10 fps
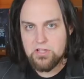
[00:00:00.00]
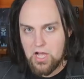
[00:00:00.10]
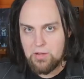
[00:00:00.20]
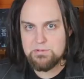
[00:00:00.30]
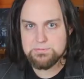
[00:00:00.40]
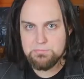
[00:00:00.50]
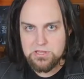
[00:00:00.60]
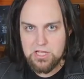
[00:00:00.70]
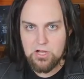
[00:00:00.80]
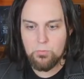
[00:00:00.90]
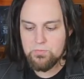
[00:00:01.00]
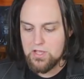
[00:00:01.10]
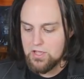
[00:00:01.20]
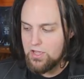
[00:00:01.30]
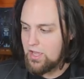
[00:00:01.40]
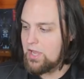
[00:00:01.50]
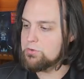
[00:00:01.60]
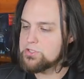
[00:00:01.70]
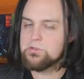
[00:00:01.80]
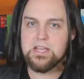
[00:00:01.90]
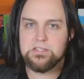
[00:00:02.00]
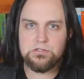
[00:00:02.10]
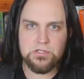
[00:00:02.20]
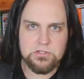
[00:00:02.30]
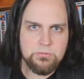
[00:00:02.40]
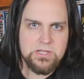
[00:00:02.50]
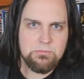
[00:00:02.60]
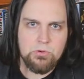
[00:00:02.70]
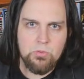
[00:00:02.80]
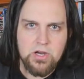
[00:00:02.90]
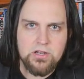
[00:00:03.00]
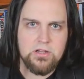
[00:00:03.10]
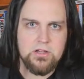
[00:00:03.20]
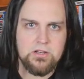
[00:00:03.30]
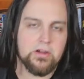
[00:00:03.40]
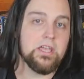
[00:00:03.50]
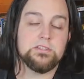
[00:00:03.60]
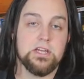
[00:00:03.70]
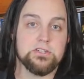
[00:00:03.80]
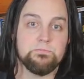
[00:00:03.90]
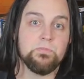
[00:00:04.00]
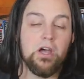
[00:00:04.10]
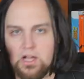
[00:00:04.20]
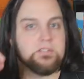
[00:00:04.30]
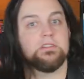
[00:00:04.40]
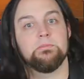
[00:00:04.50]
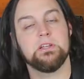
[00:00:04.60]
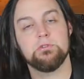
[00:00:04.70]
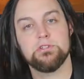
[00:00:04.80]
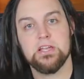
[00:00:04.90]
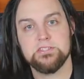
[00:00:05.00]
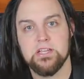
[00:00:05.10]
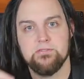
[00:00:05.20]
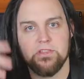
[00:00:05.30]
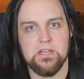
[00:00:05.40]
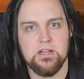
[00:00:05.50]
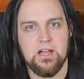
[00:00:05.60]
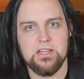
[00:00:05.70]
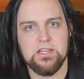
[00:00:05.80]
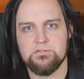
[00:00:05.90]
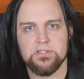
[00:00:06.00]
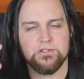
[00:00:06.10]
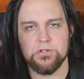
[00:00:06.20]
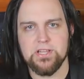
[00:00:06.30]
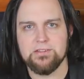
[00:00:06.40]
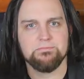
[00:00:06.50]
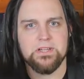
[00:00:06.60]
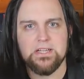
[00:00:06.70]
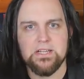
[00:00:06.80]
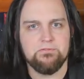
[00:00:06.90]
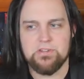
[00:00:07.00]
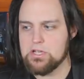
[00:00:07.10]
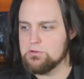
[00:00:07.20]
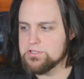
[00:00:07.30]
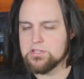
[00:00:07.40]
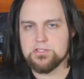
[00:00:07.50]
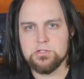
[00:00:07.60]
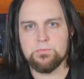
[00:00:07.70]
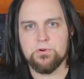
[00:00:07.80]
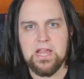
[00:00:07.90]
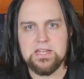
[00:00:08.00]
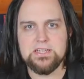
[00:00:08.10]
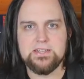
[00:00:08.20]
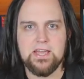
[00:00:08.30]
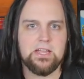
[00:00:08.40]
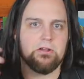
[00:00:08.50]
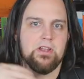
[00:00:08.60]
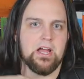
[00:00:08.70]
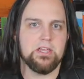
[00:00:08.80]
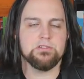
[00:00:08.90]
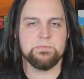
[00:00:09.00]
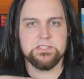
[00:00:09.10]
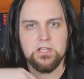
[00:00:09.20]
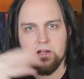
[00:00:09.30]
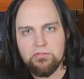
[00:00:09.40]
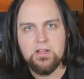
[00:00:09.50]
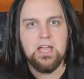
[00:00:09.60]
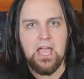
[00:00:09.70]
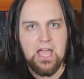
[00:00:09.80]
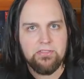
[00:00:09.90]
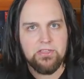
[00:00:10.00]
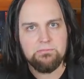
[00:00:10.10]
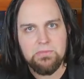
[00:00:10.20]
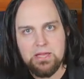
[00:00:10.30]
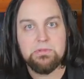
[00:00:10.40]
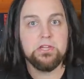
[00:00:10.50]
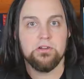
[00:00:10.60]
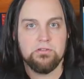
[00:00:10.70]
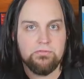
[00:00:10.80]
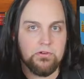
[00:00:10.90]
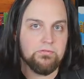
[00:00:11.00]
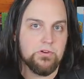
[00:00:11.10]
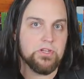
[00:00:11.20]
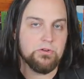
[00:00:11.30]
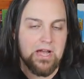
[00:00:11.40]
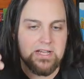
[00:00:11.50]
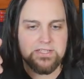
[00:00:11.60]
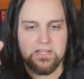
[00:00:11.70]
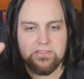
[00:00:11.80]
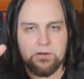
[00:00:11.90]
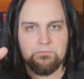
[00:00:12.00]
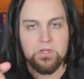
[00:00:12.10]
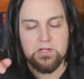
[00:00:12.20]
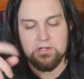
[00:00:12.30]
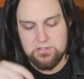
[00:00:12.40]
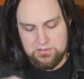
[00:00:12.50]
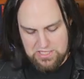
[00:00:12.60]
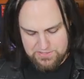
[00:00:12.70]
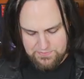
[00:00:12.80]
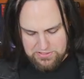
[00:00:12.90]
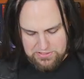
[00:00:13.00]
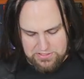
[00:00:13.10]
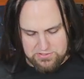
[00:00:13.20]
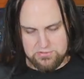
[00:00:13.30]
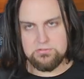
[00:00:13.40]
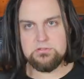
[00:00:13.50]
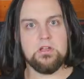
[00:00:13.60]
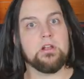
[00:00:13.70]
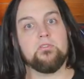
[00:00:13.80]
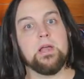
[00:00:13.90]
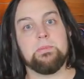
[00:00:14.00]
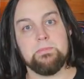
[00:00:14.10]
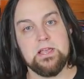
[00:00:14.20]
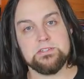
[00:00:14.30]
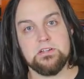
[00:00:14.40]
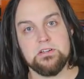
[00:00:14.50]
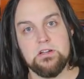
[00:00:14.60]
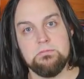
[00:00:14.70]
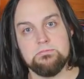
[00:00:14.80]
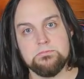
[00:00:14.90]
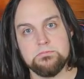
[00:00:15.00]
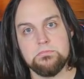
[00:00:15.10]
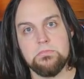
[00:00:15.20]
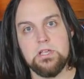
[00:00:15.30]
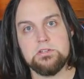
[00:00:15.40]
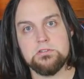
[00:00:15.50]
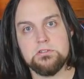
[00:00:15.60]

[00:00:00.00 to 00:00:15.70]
the comments below how would you guys use the 2B number one docking station. Also, let me know what you guys think of the uh, idea of just doing like videos on super handy tech gear that I use myself and think may be good for, for you guys out there. Last but not least, head over to epicpants.com and get